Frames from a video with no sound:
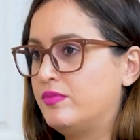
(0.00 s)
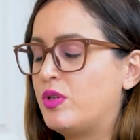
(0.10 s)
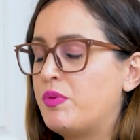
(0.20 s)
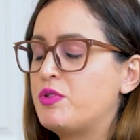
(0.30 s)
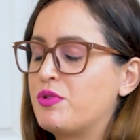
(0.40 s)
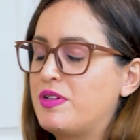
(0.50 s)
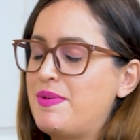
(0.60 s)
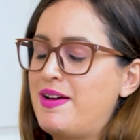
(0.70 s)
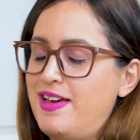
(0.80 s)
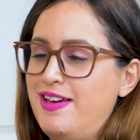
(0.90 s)
What are we talking
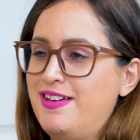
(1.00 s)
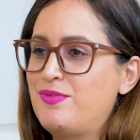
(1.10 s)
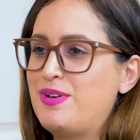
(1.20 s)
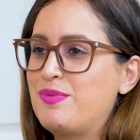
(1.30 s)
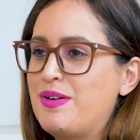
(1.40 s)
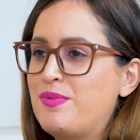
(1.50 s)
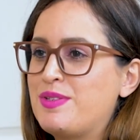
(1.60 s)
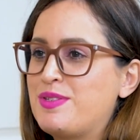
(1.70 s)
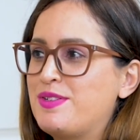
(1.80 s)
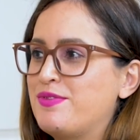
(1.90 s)
about here? What
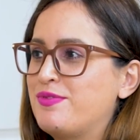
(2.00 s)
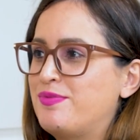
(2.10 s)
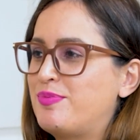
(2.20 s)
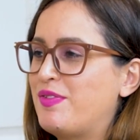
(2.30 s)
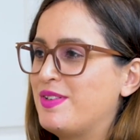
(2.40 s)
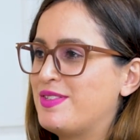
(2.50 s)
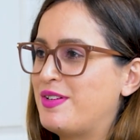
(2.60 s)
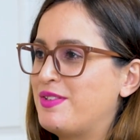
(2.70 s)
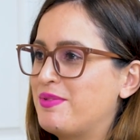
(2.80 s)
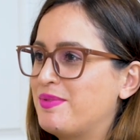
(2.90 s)
sort of profits
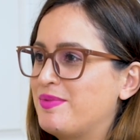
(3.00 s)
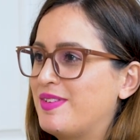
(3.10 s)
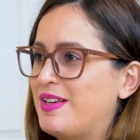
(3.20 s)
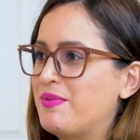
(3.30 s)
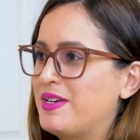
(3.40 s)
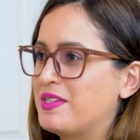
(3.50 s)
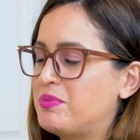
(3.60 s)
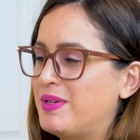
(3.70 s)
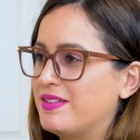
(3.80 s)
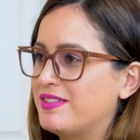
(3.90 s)
can we
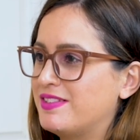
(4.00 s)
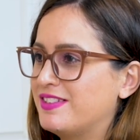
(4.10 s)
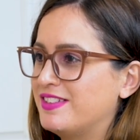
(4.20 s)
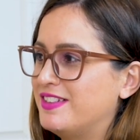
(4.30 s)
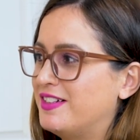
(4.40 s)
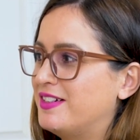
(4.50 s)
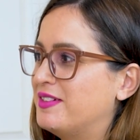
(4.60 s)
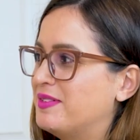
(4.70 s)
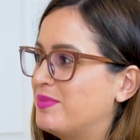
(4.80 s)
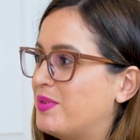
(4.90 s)
expect?
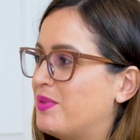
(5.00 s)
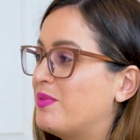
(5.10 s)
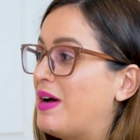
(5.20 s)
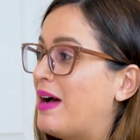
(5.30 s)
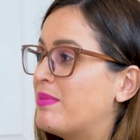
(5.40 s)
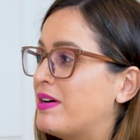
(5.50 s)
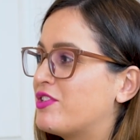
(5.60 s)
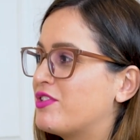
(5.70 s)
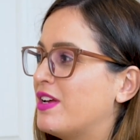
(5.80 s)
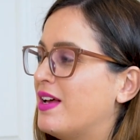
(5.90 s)
Or how
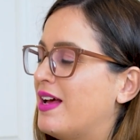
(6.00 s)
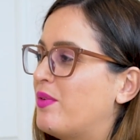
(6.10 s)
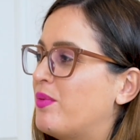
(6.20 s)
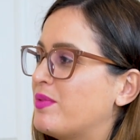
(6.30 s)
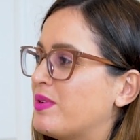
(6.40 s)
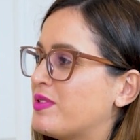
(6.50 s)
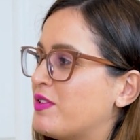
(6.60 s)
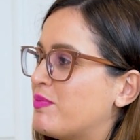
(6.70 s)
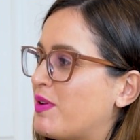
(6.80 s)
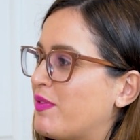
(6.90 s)
much, what sort
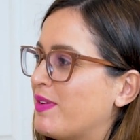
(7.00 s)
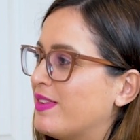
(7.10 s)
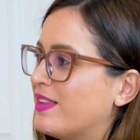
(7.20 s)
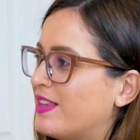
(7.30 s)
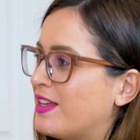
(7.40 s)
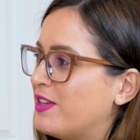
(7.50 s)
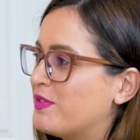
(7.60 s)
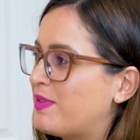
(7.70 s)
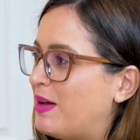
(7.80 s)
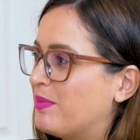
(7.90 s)
of profit that
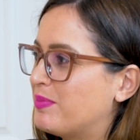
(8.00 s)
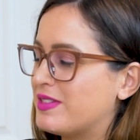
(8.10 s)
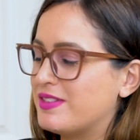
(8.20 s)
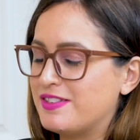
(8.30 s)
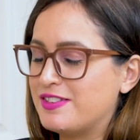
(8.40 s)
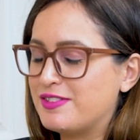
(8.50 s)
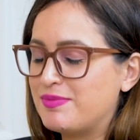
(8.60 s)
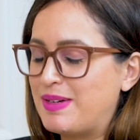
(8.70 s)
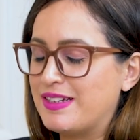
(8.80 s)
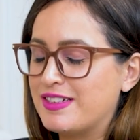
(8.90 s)
you've helped businesses
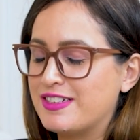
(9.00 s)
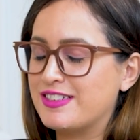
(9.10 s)
make?